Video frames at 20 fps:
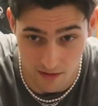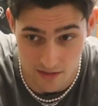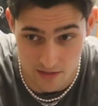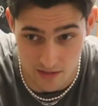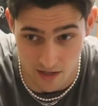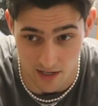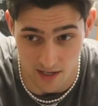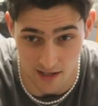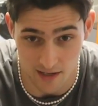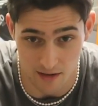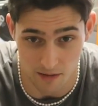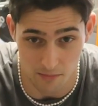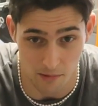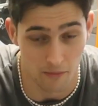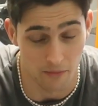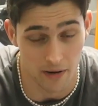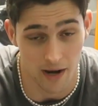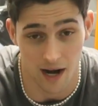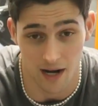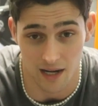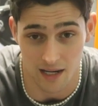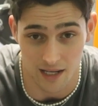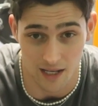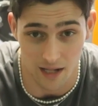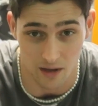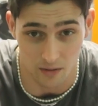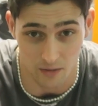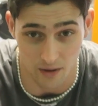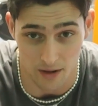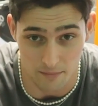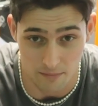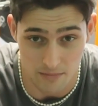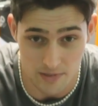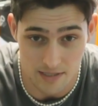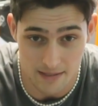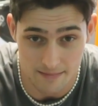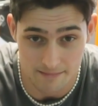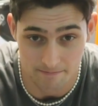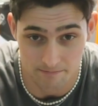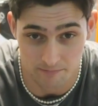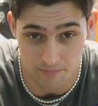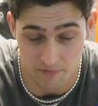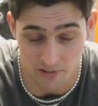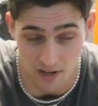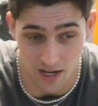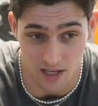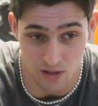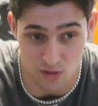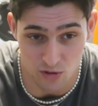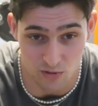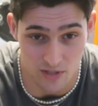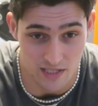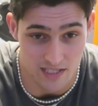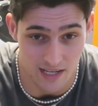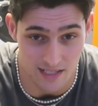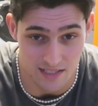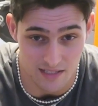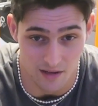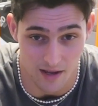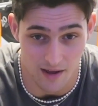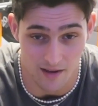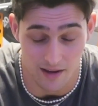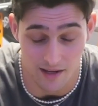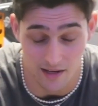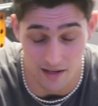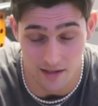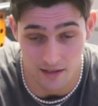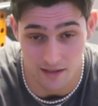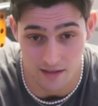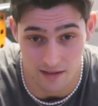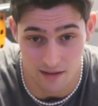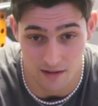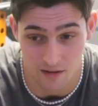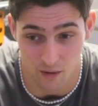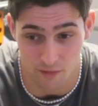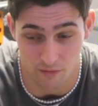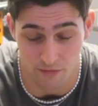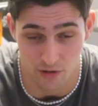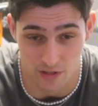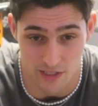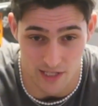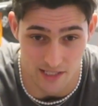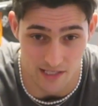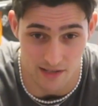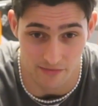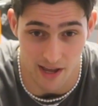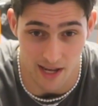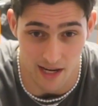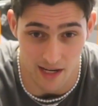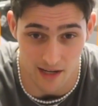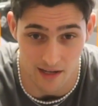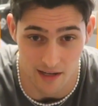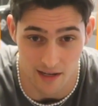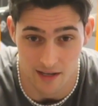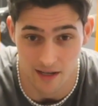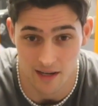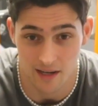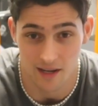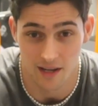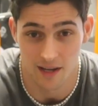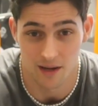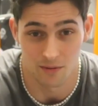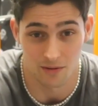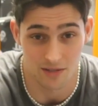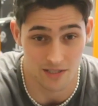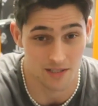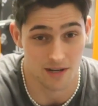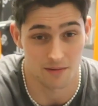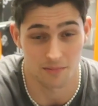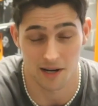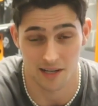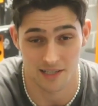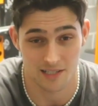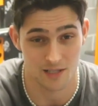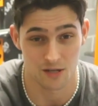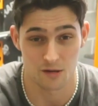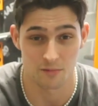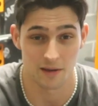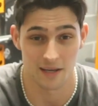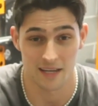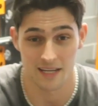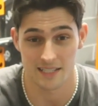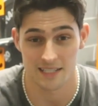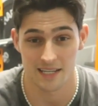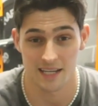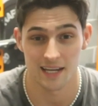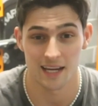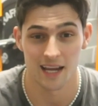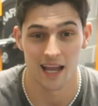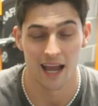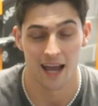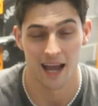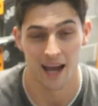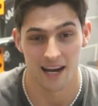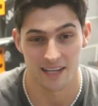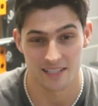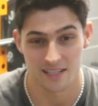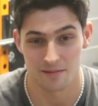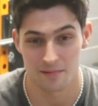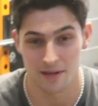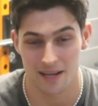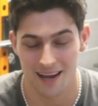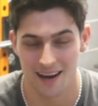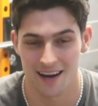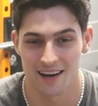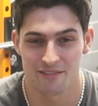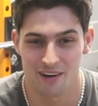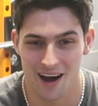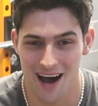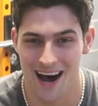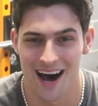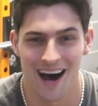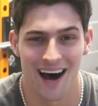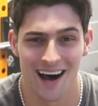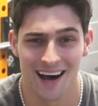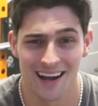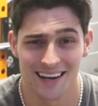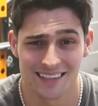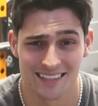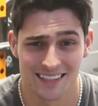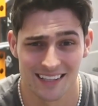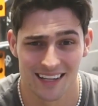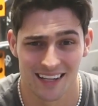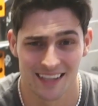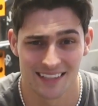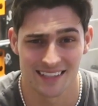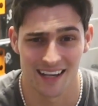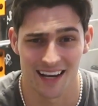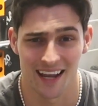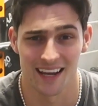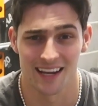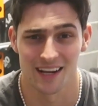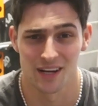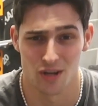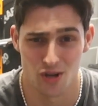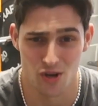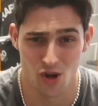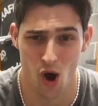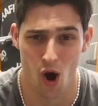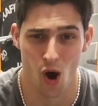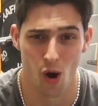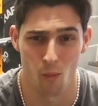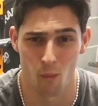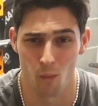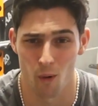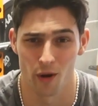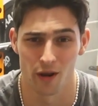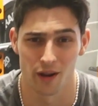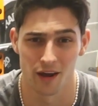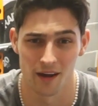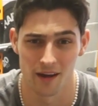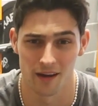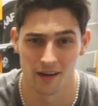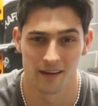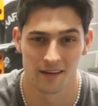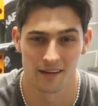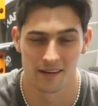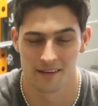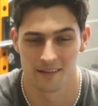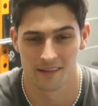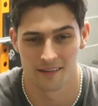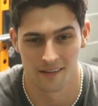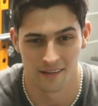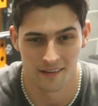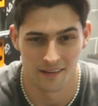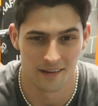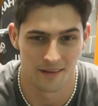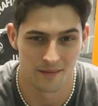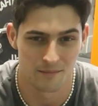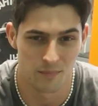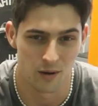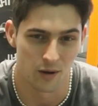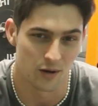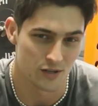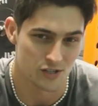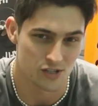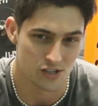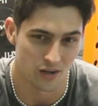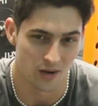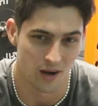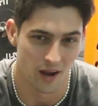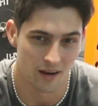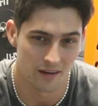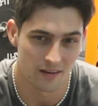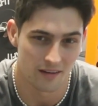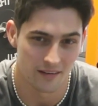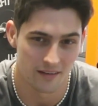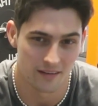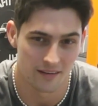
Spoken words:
So I need to do about 90 kilograms for like three sets of eight or four sets of eight, which is gonna be like super easy. And it's gonna be kind of hard to like not wanna push, you know?